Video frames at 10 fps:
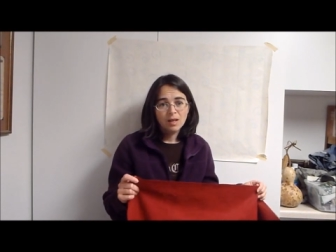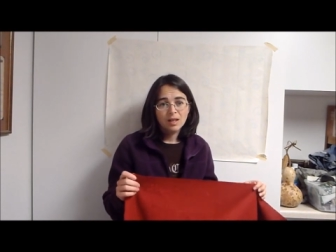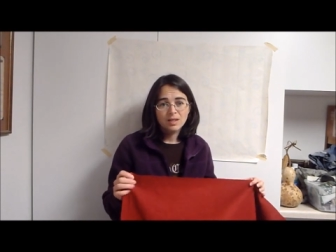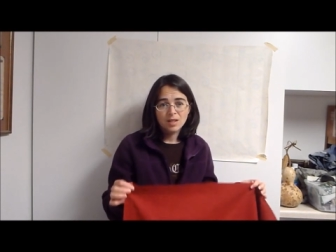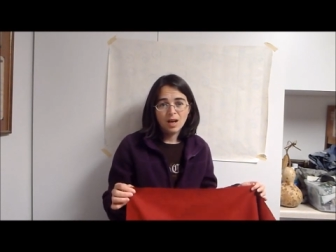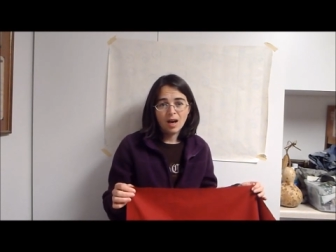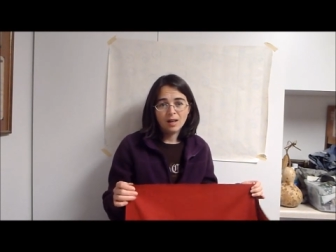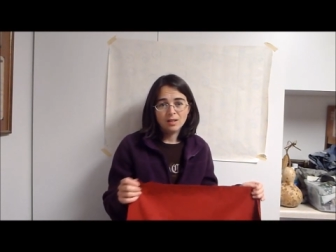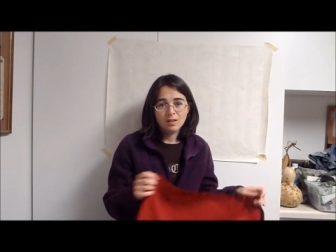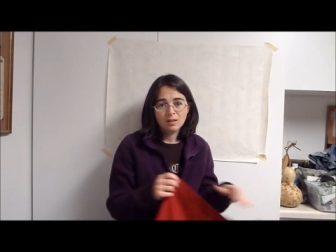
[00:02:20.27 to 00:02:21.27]
It's
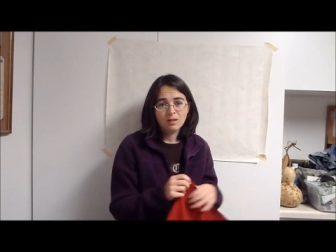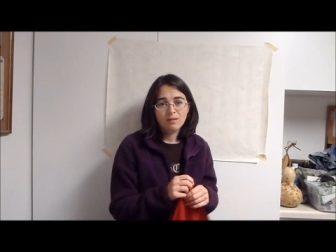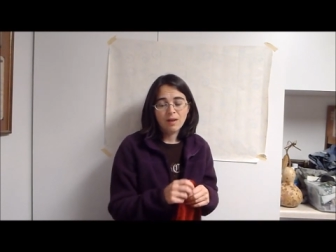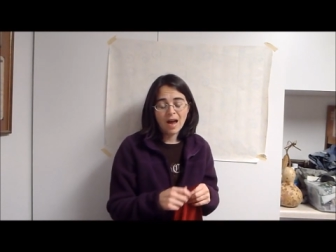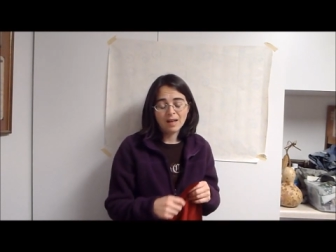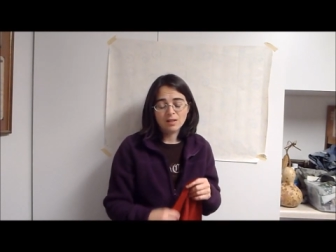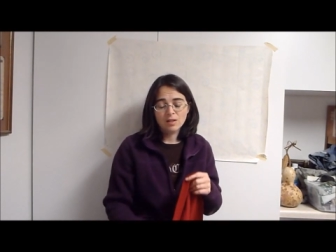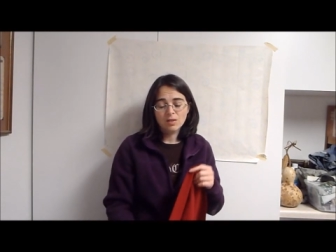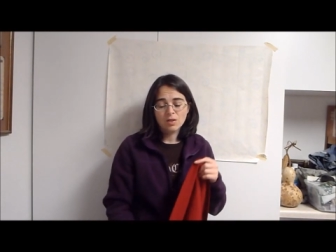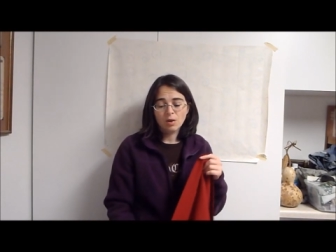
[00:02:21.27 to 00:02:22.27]
not
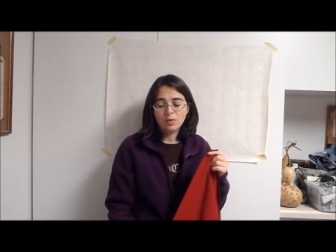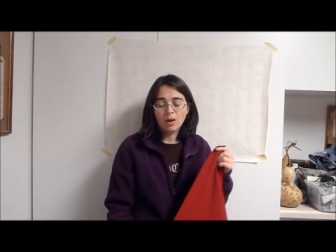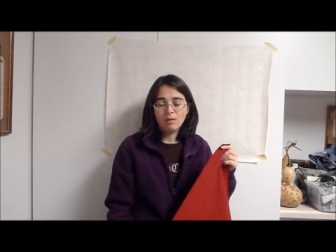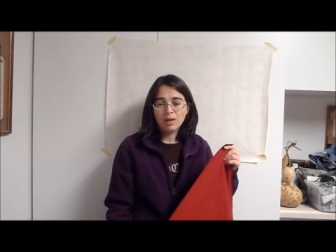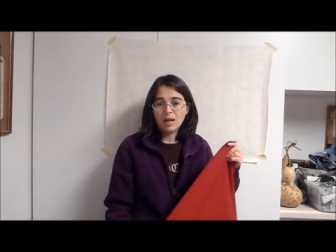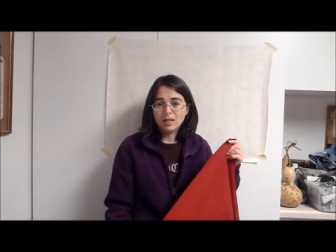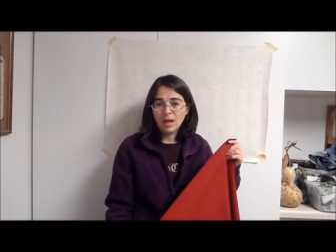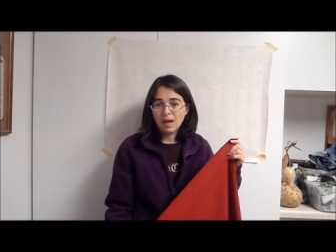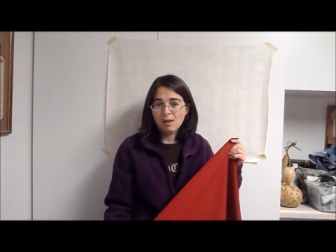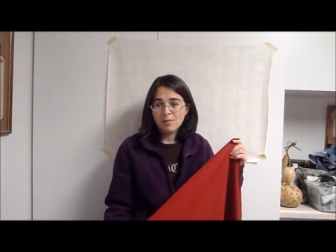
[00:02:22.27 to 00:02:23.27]
fast. So if you have a lot of
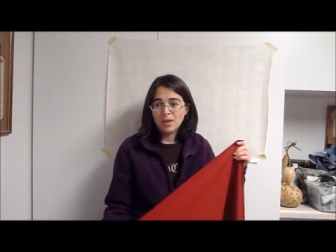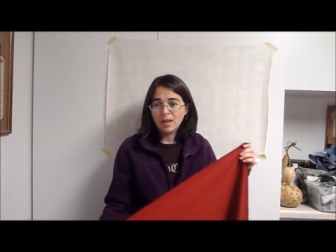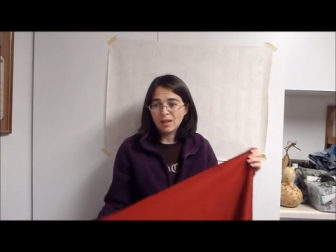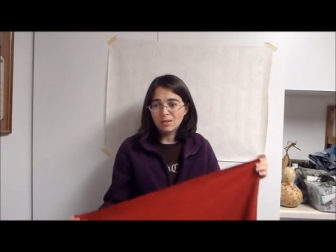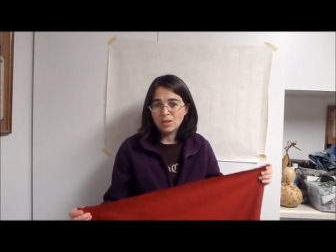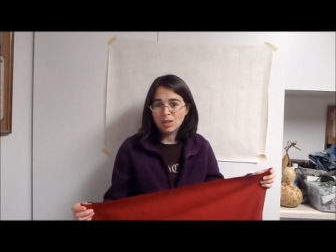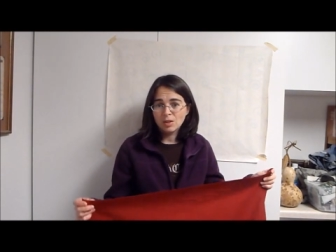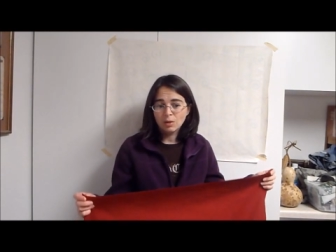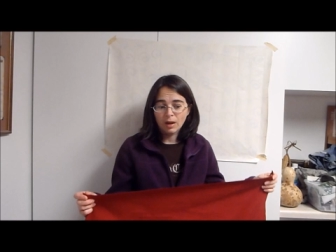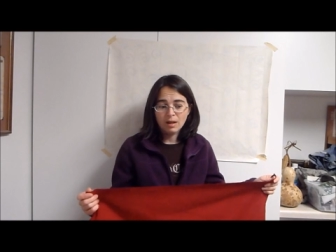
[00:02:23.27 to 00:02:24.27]
time and energy and
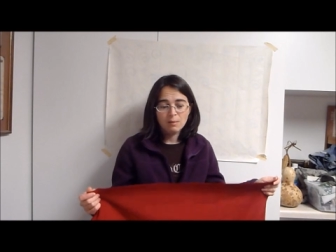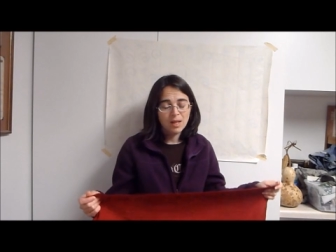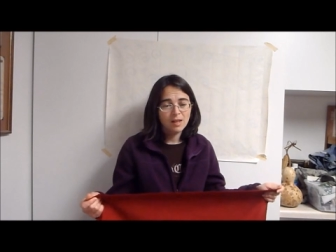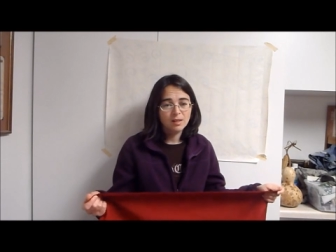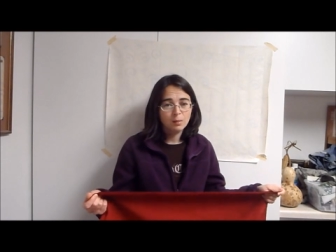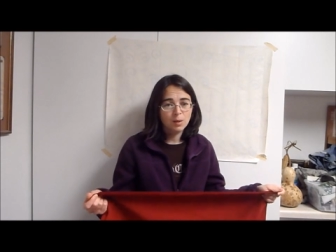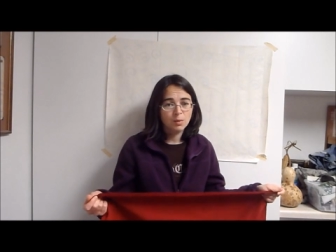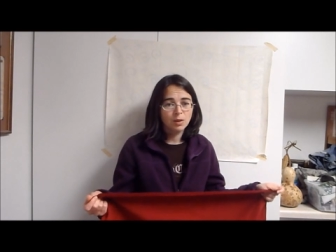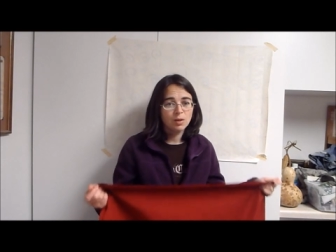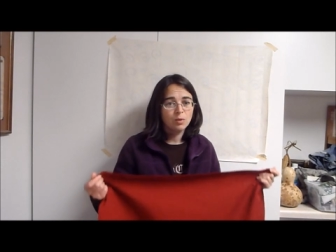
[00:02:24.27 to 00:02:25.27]
you like making something
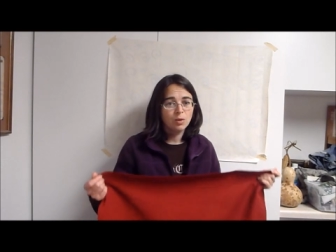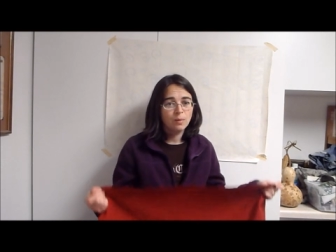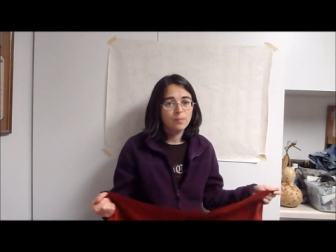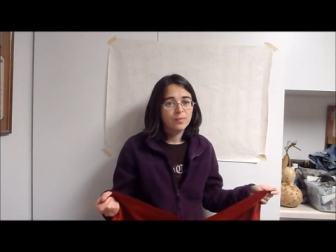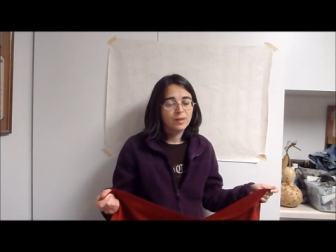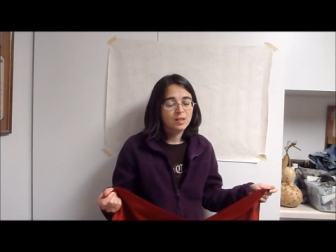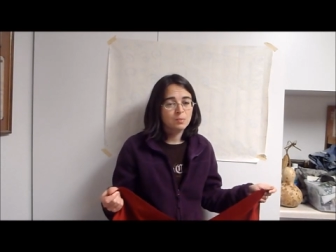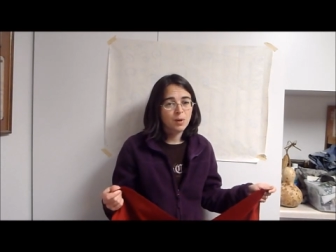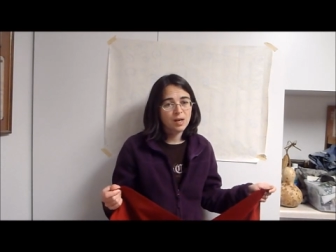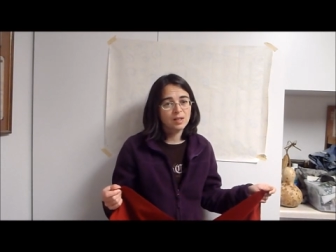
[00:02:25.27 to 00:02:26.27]
really cool, this
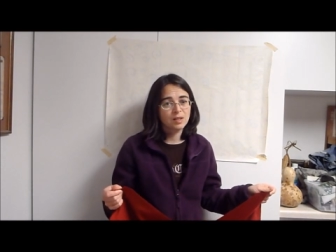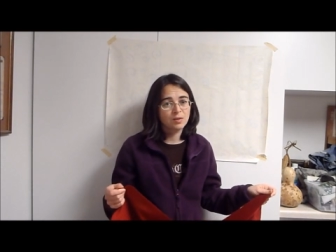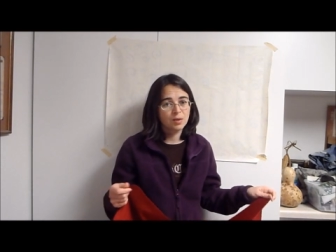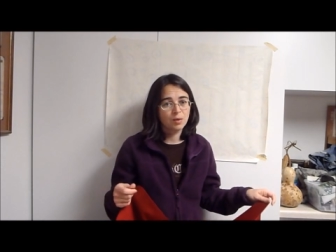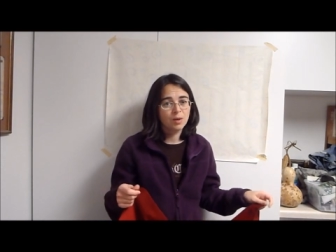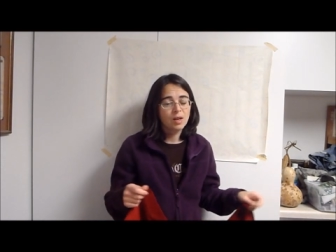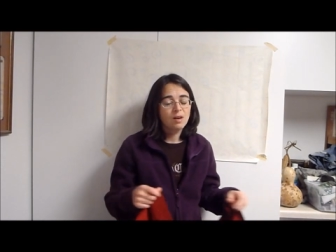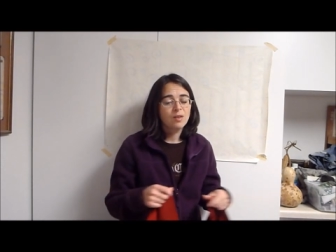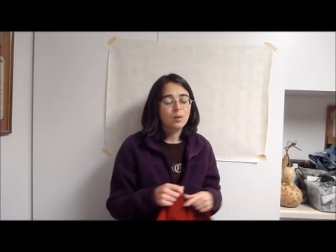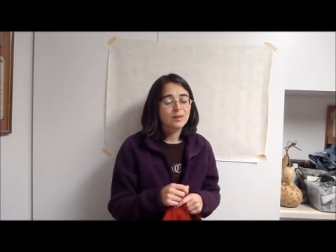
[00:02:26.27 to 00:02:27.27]
project's for you.
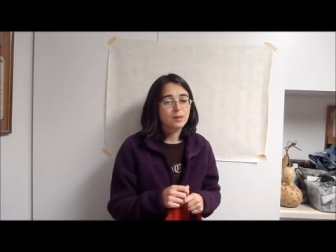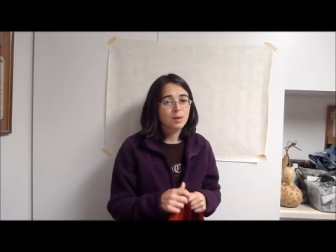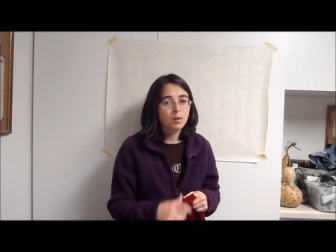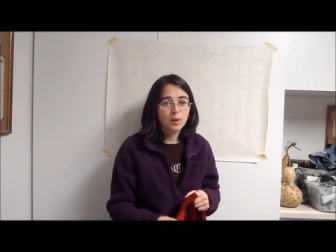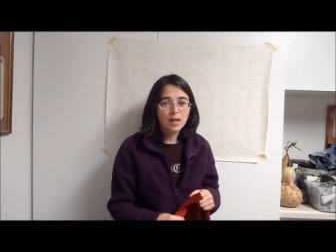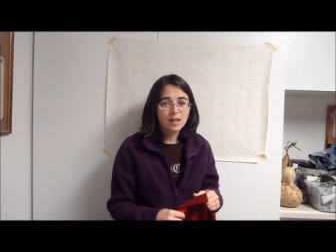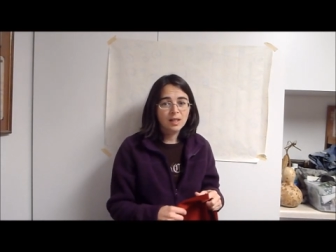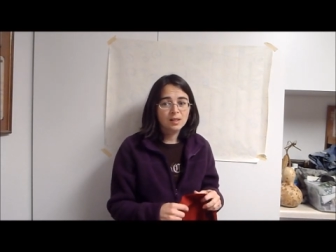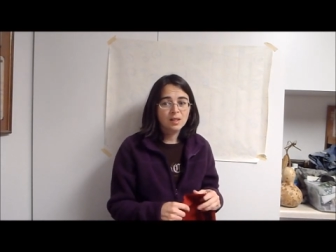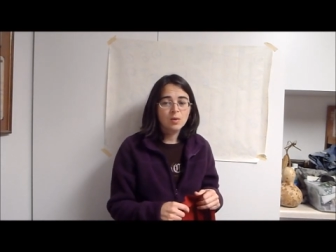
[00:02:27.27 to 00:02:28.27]
If you want something quick and
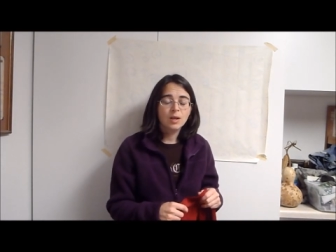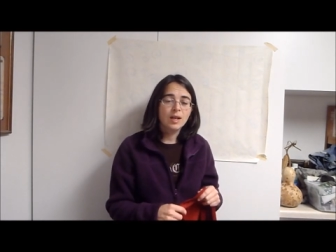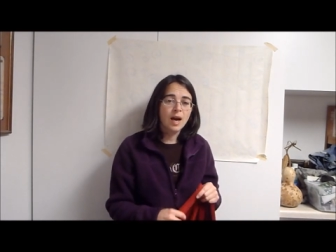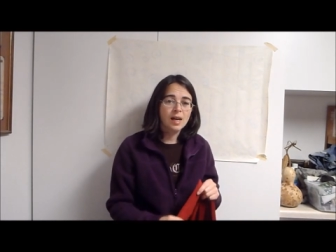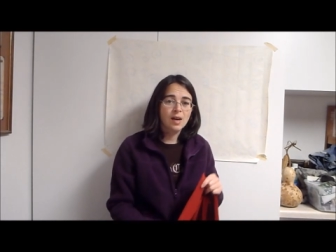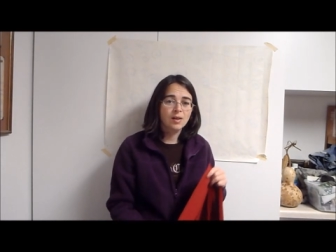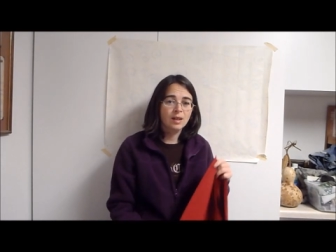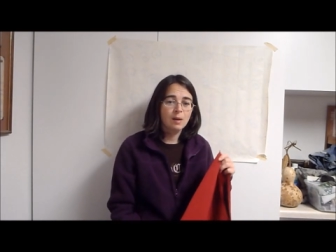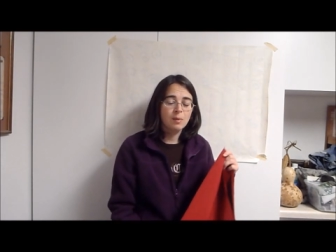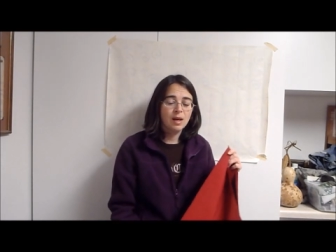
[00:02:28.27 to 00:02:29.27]
easy you can knock out in a
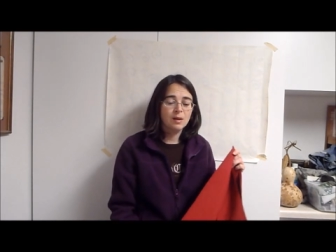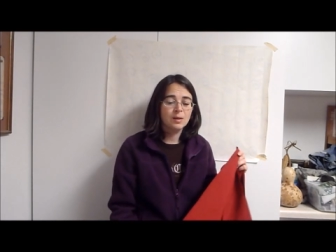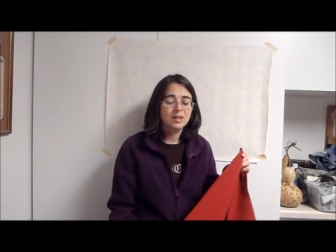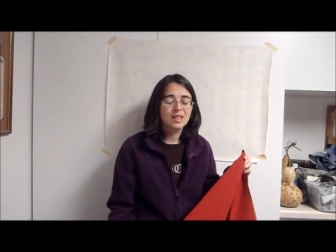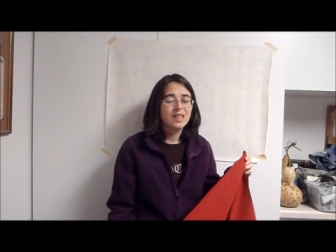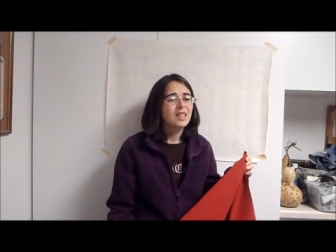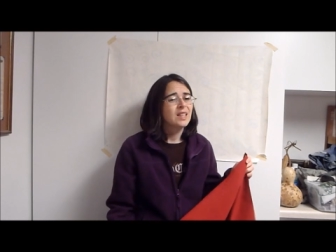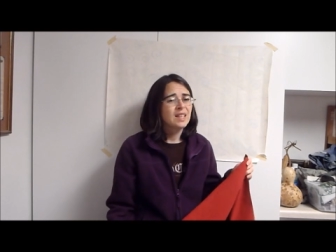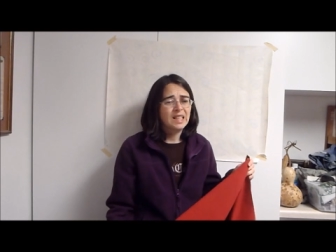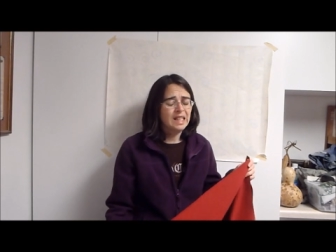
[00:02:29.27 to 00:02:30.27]
couple hours,
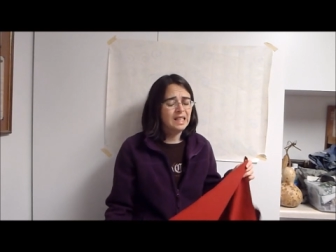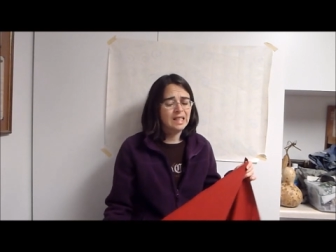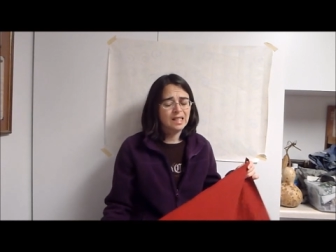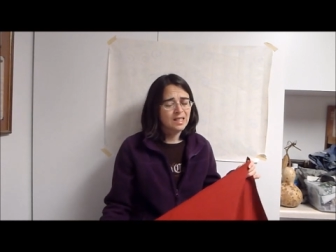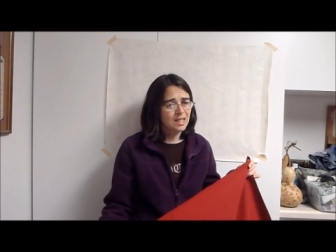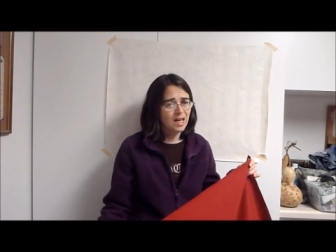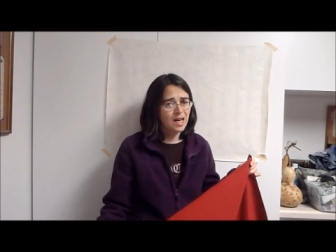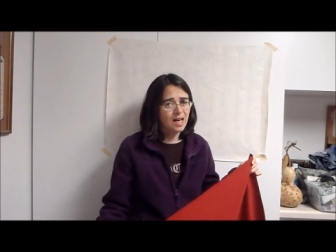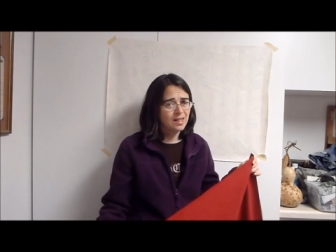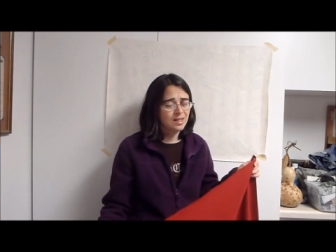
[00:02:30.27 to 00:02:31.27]
uh-uh,
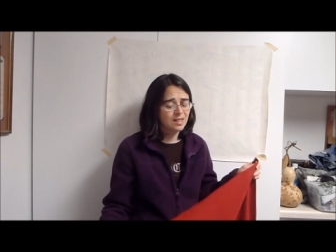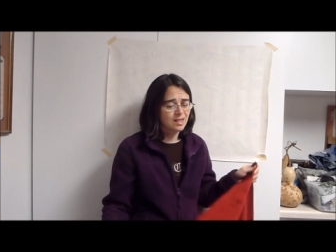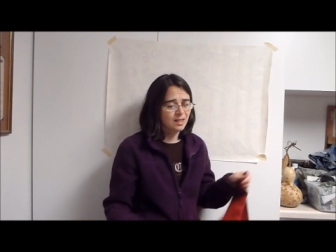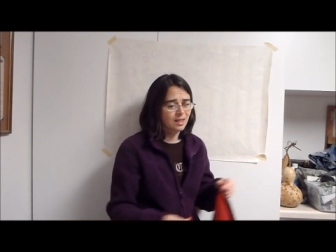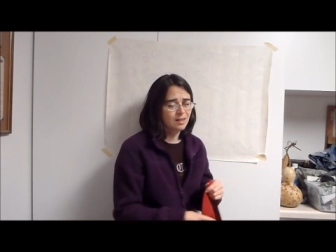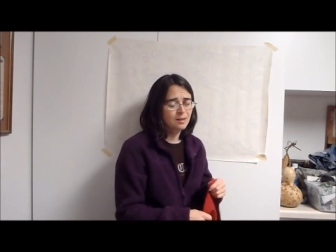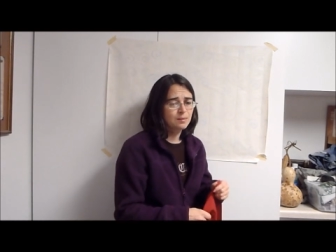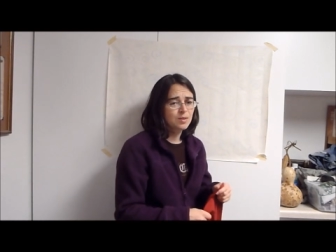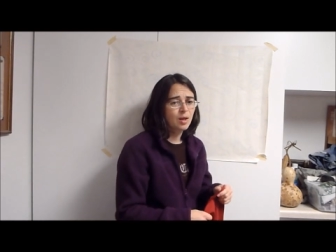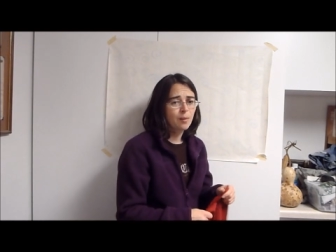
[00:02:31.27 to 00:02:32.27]
nah, this isn't it.
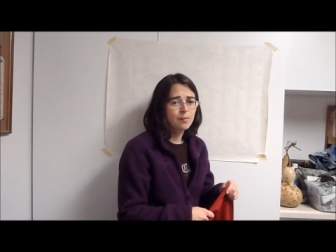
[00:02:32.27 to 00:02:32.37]
So